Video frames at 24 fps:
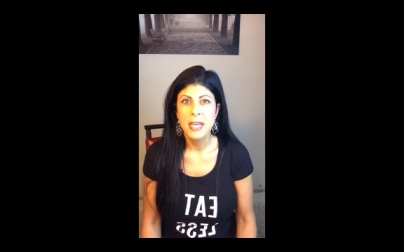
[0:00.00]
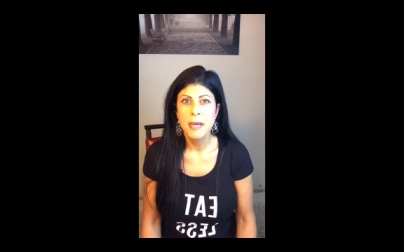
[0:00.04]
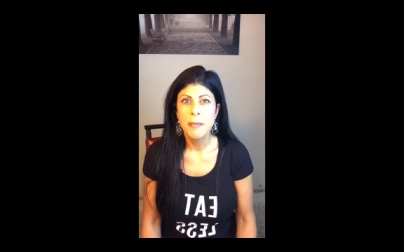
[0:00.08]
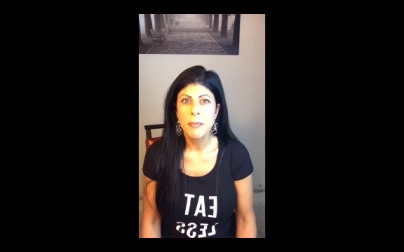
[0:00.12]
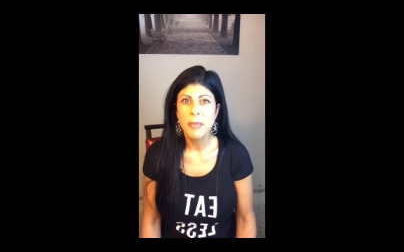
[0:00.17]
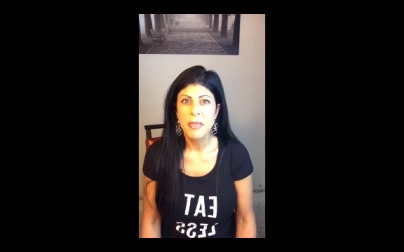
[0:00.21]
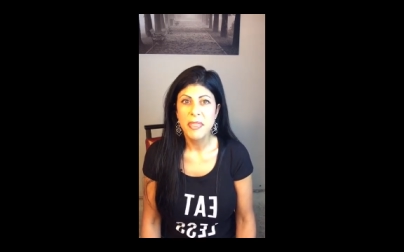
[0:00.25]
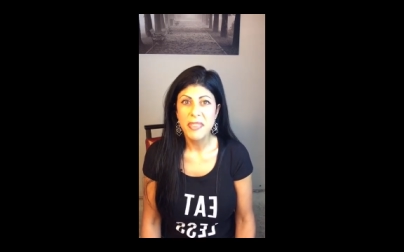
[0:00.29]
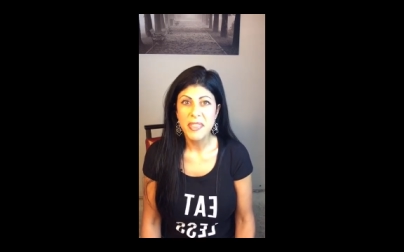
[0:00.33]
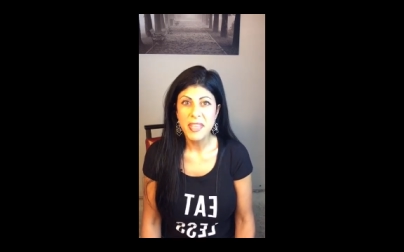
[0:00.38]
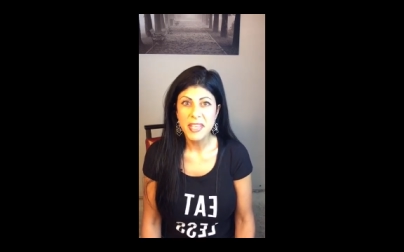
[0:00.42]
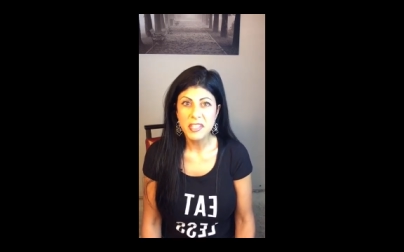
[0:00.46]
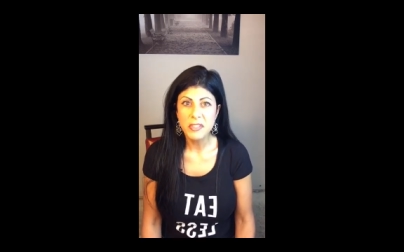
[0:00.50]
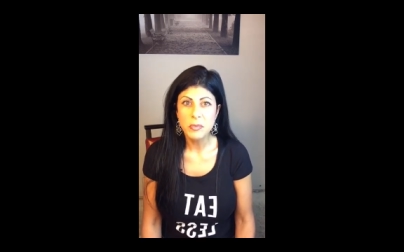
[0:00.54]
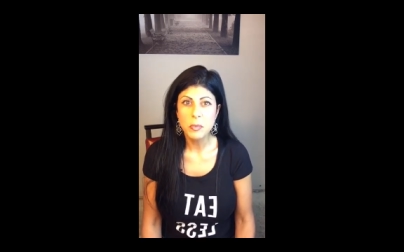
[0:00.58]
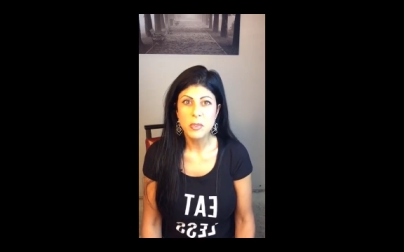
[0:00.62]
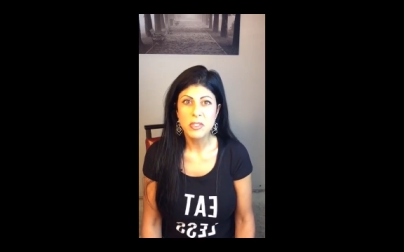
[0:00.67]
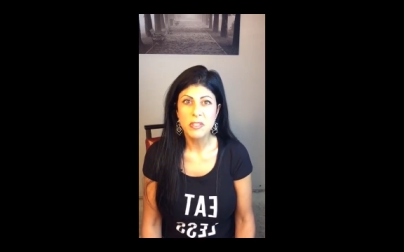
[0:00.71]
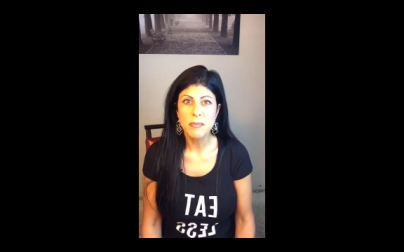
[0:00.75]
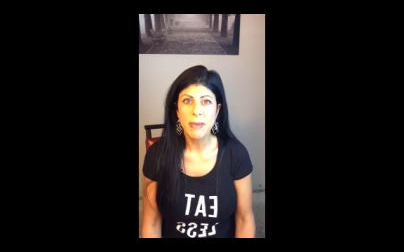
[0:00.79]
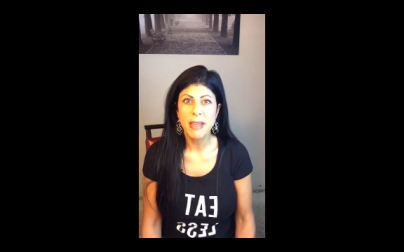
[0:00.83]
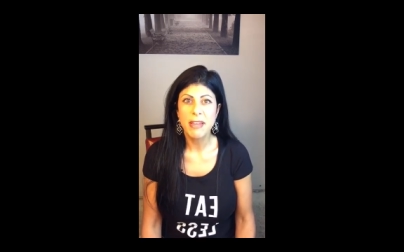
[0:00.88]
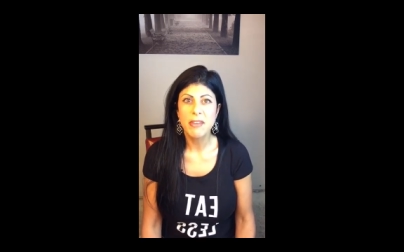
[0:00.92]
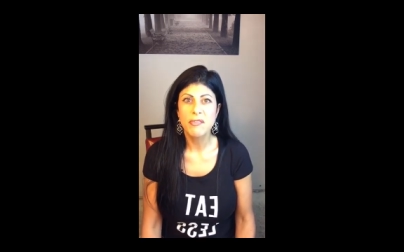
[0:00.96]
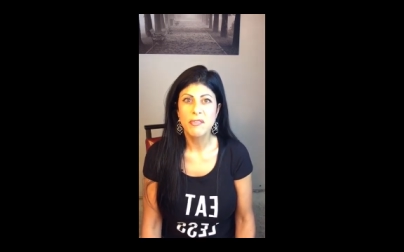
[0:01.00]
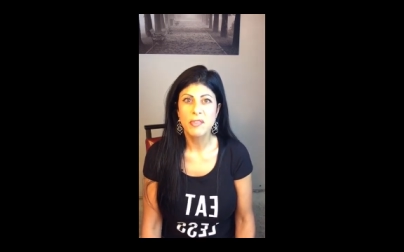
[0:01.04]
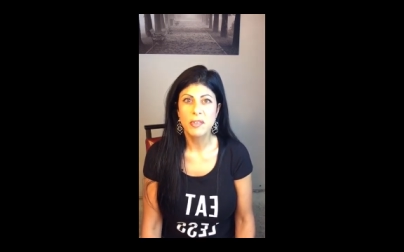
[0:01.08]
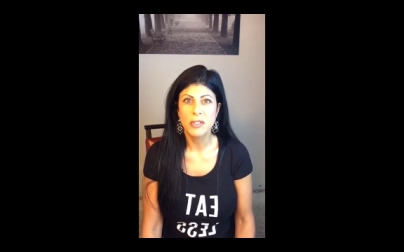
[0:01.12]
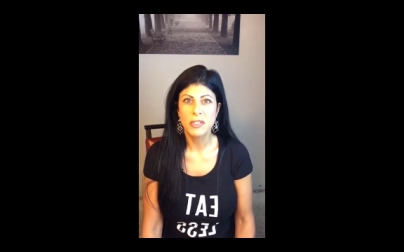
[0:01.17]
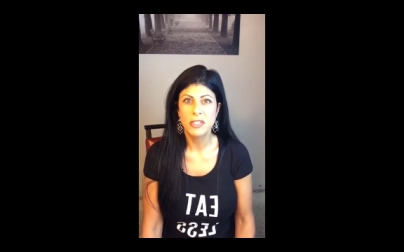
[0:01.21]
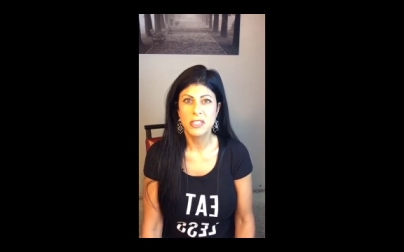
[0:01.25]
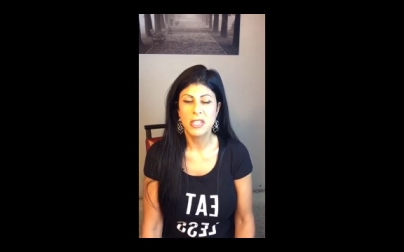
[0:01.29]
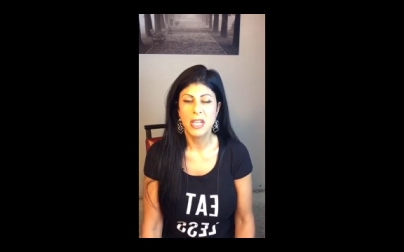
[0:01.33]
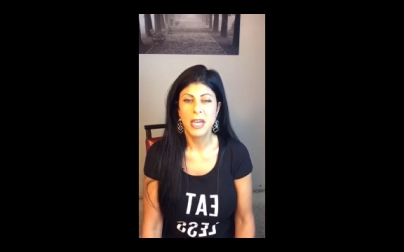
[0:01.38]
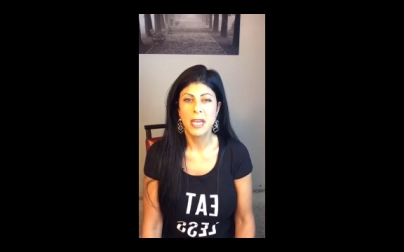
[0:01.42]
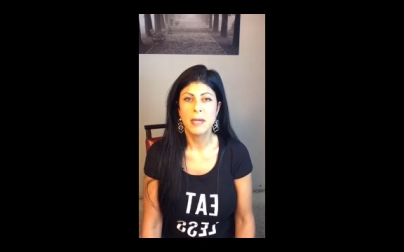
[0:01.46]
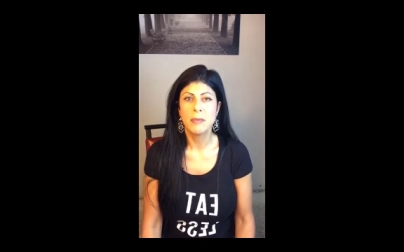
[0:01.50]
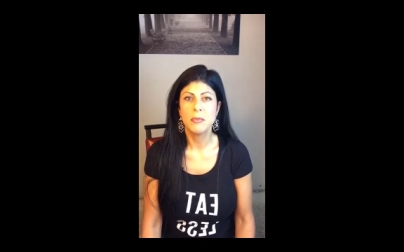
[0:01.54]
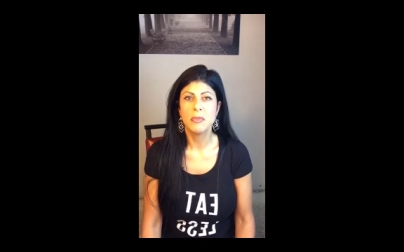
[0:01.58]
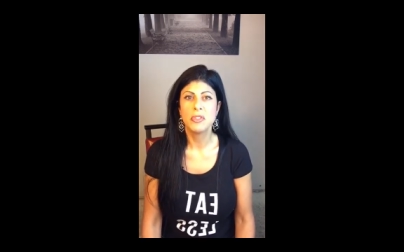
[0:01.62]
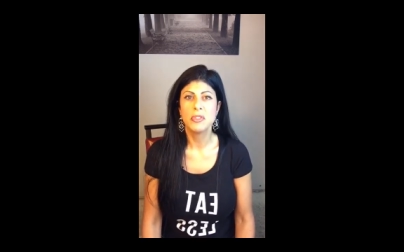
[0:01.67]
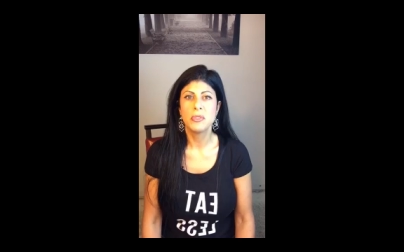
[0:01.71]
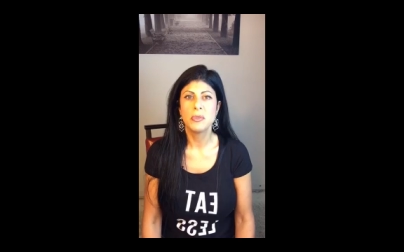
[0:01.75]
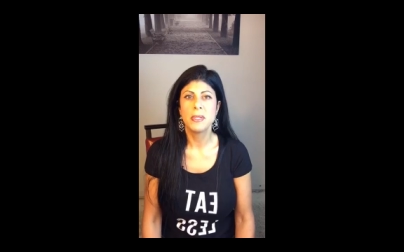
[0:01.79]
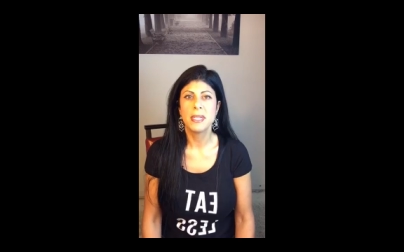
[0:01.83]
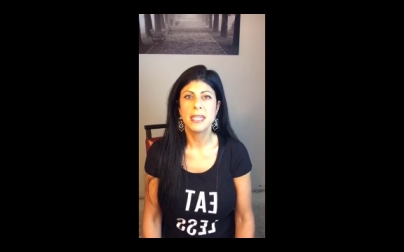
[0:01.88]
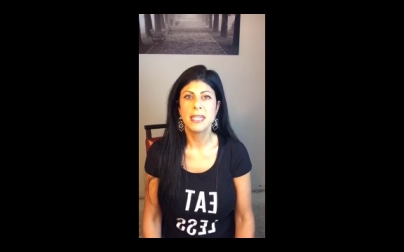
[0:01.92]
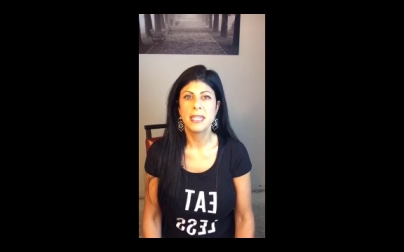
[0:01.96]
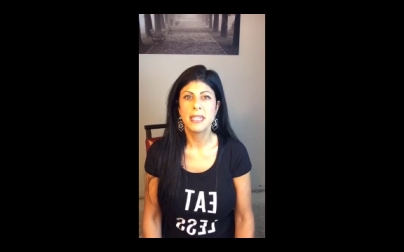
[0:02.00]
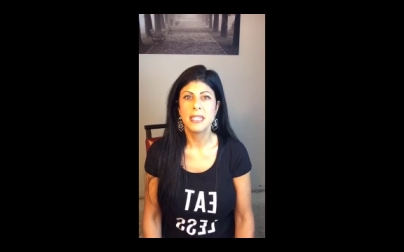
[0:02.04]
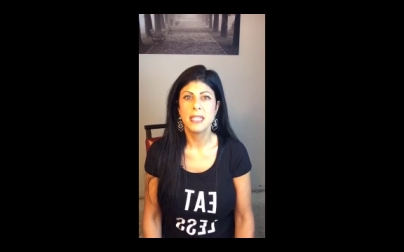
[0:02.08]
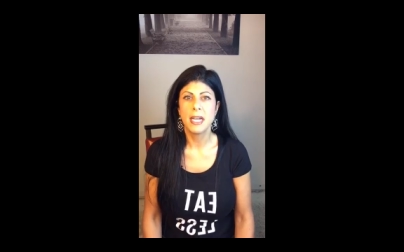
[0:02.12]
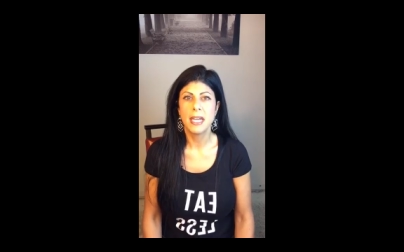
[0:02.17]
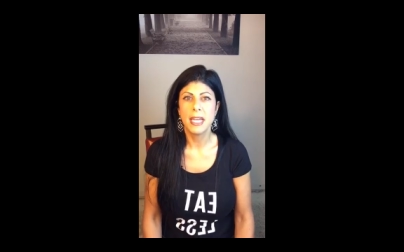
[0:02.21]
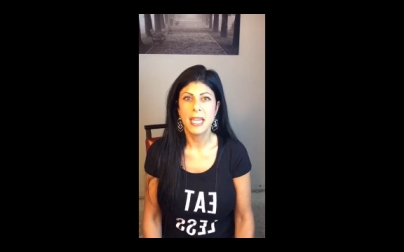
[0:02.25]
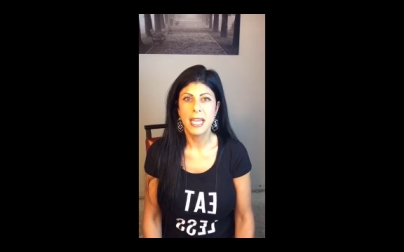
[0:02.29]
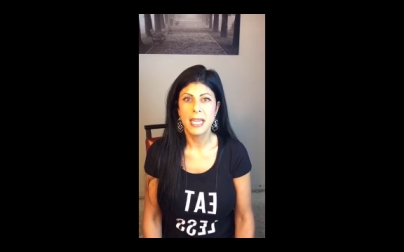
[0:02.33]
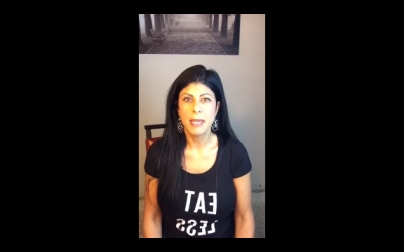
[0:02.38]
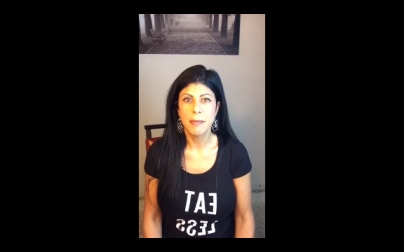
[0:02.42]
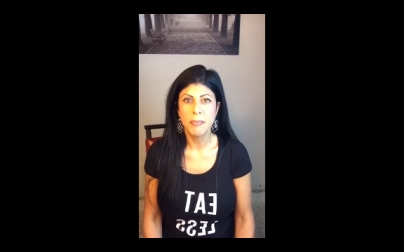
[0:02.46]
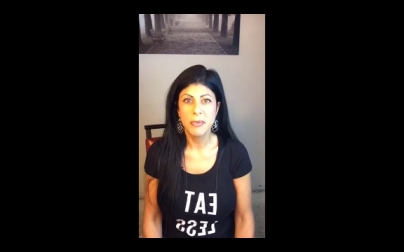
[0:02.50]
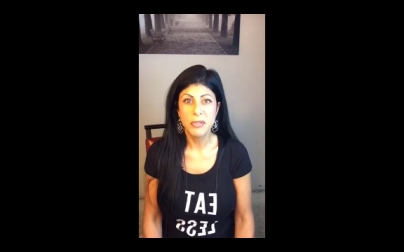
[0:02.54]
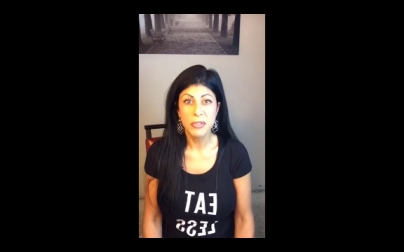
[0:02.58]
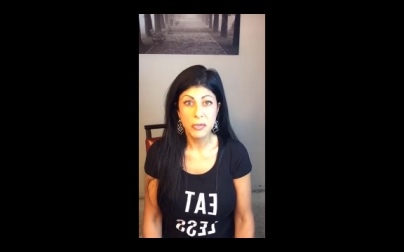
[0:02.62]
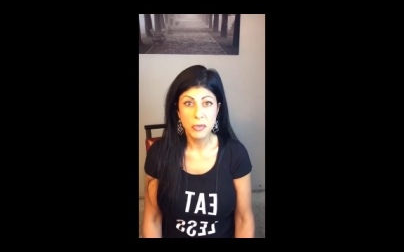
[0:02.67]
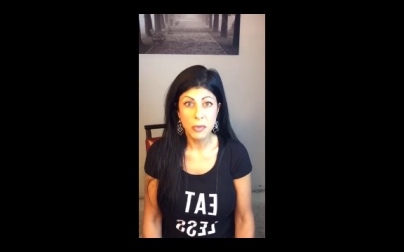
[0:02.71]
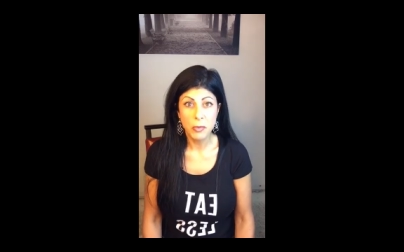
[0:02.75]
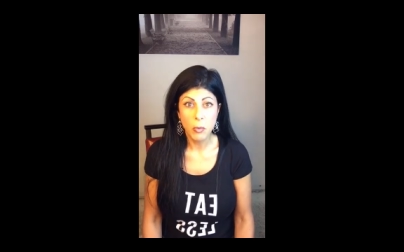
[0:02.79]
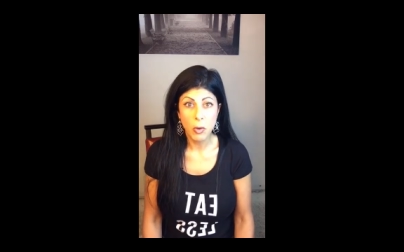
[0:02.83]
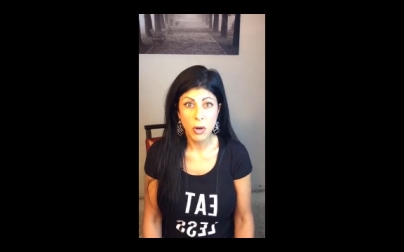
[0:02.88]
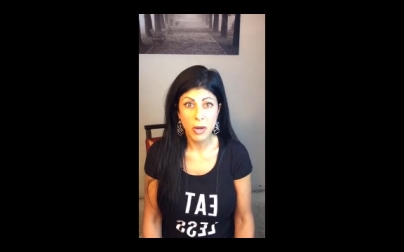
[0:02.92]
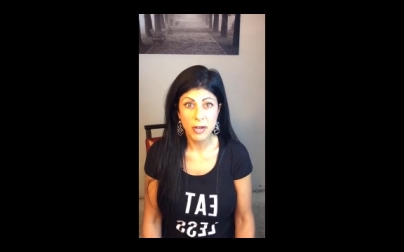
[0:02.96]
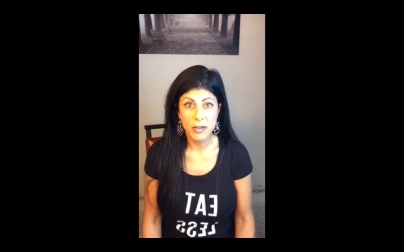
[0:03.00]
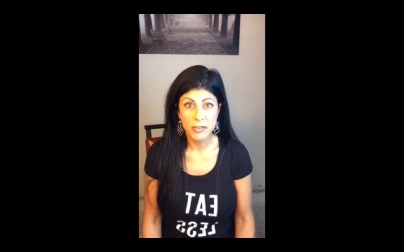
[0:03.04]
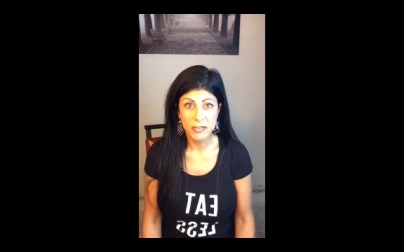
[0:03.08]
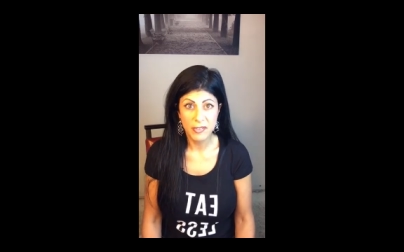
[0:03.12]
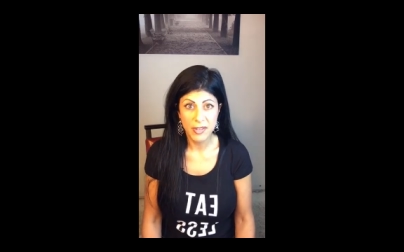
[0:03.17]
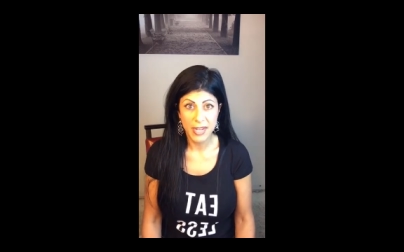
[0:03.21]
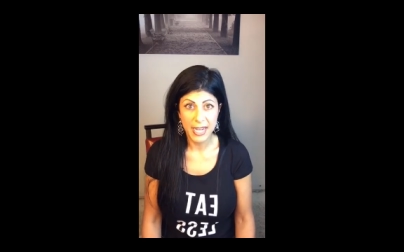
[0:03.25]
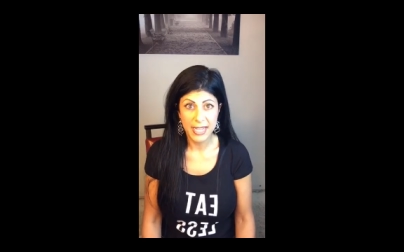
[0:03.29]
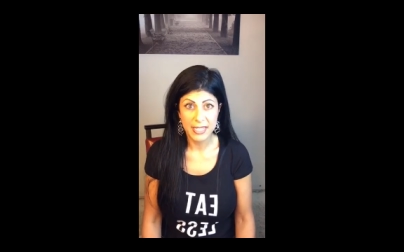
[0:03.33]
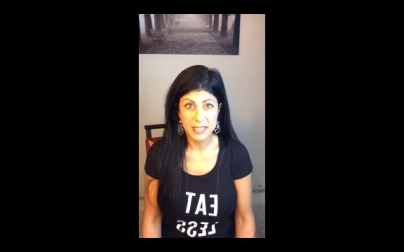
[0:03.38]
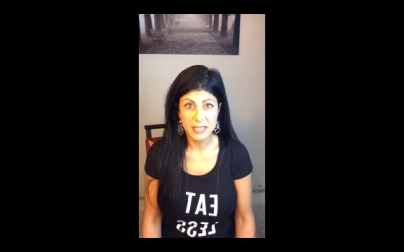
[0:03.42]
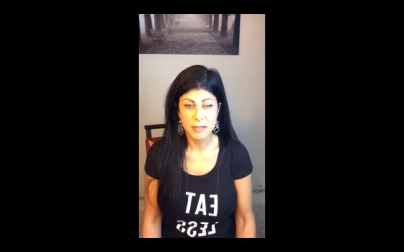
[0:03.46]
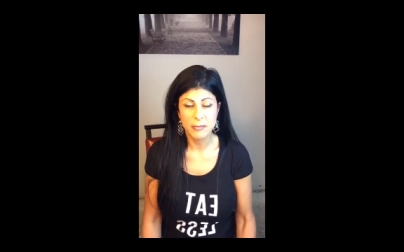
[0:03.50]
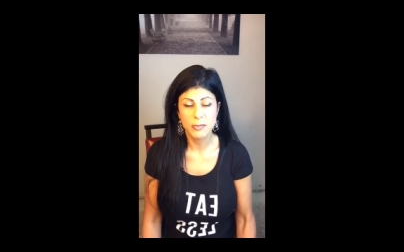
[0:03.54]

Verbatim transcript: But this was my first time doing a pure water fast.